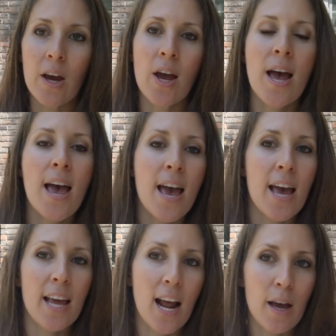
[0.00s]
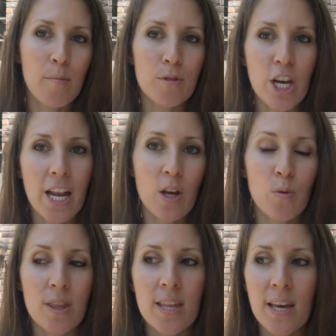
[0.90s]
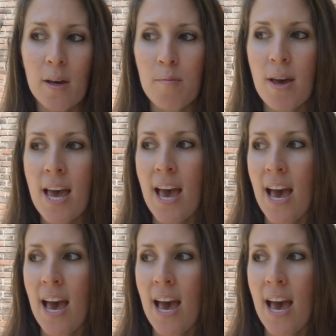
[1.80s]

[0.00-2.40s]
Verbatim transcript: there, and I'm chatting with them,